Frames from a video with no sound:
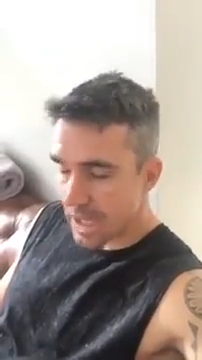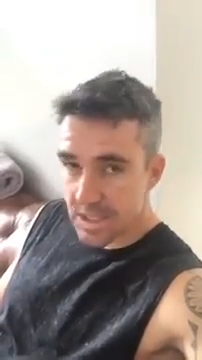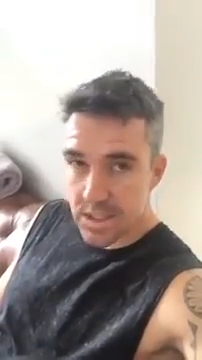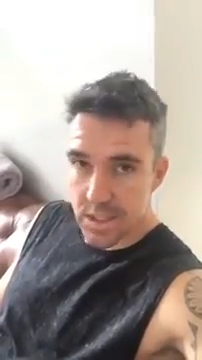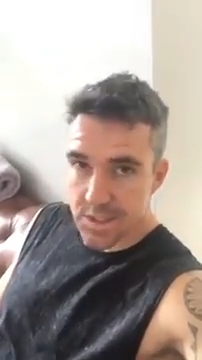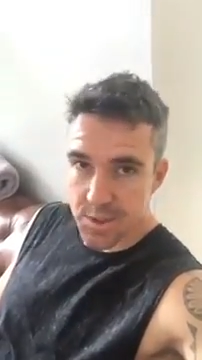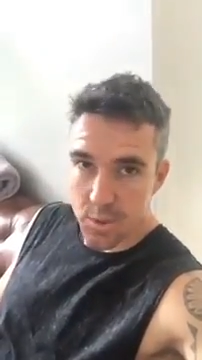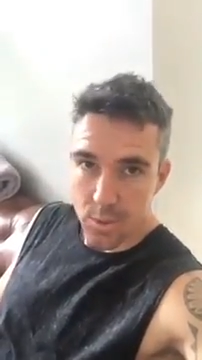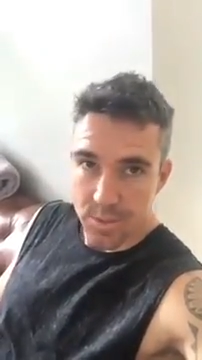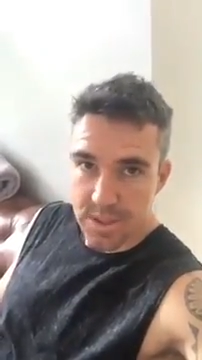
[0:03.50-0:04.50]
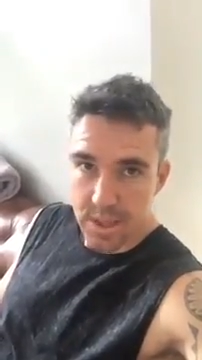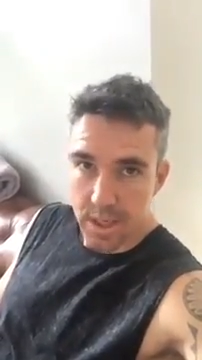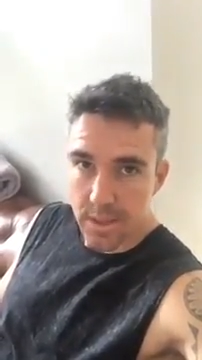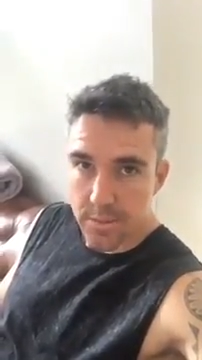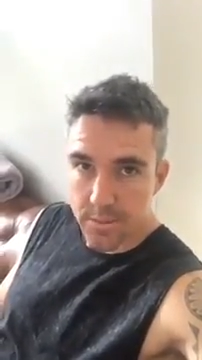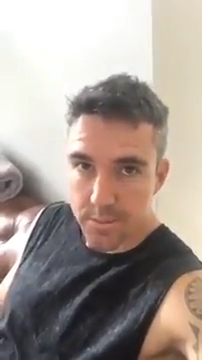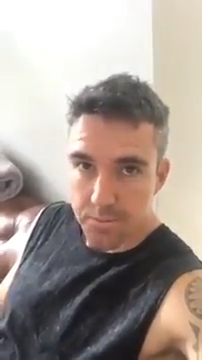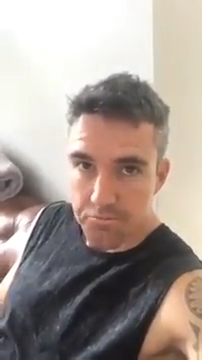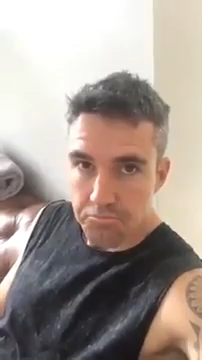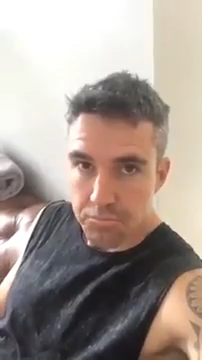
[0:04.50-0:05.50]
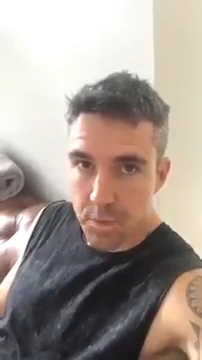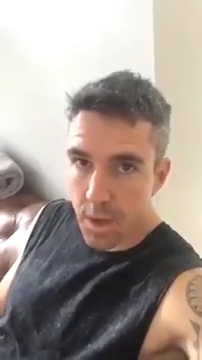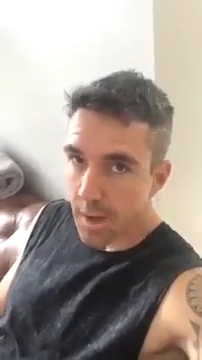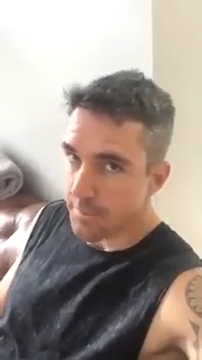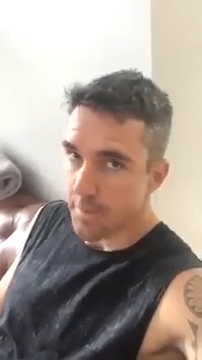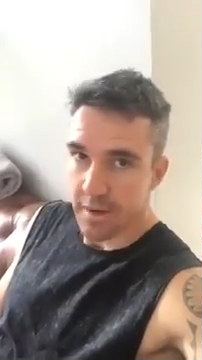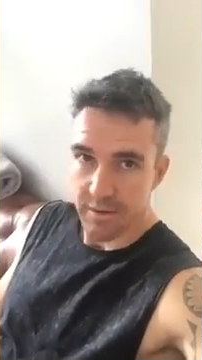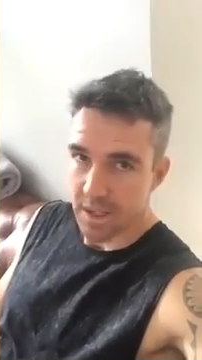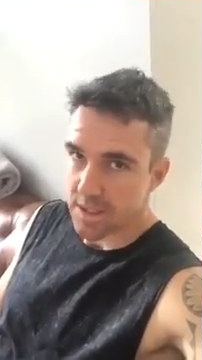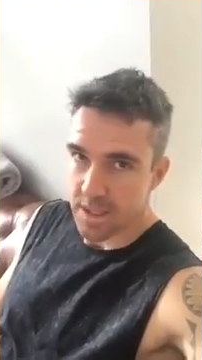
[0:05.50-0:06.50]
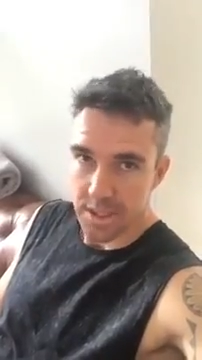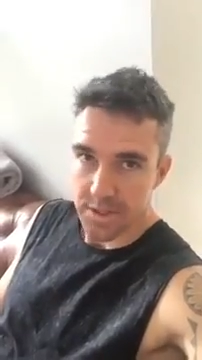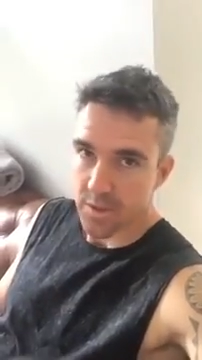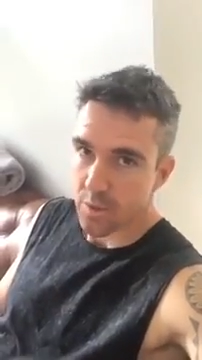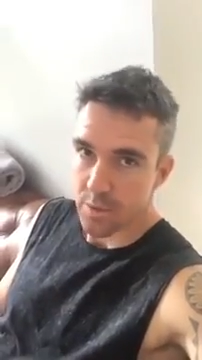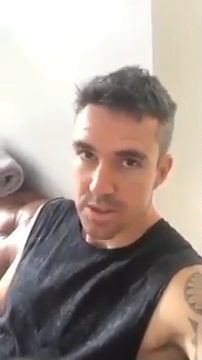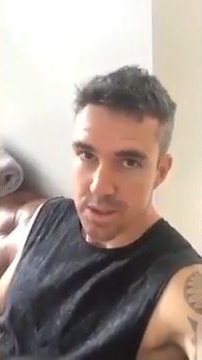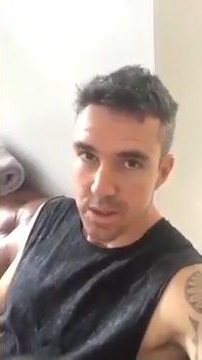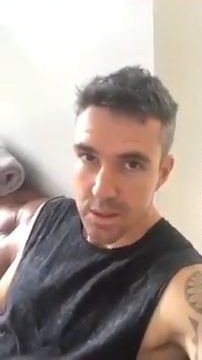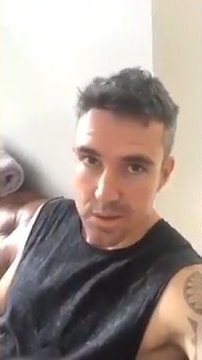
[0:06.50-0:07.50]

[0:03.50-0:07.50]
International Women's Day. I'm not having International Women's Day.